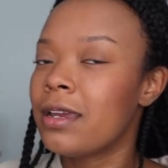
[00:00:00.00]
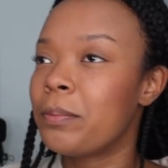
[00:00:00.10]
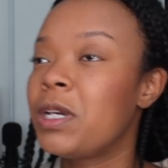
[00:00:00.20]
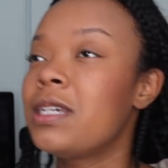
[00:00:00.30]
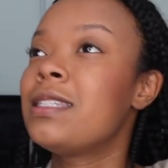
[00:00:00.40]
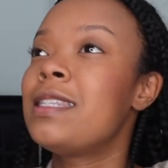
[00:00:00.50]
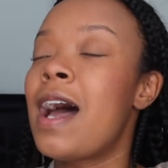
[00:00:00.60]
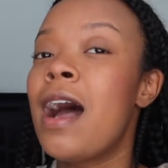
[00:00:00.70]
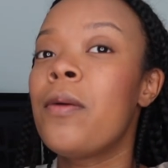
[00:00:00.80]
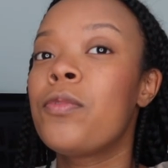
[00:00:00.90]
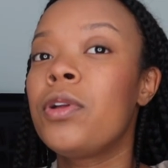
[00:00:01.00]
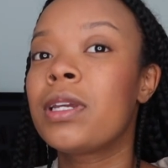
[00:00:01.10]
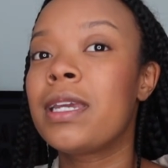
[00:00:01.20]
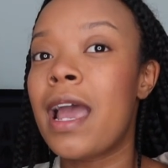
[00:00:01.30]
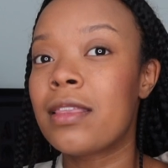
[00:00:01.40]
because that
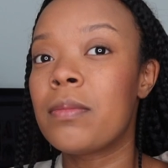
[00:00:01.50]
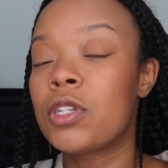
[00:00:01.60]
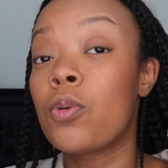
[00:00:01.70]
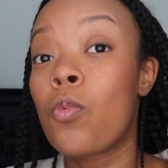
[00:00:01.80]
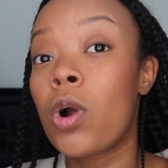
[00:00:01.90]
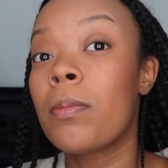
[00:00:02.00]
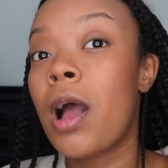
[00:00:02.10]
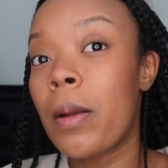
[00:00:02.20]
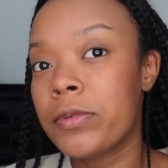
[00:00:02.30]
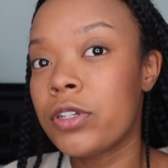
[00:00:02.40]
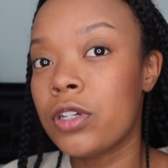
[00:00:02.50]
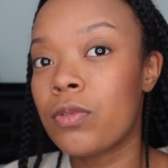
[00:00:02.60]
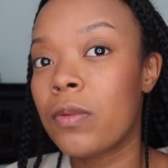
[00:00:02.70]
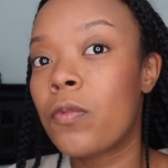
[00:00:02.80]
will get them to warm up to you.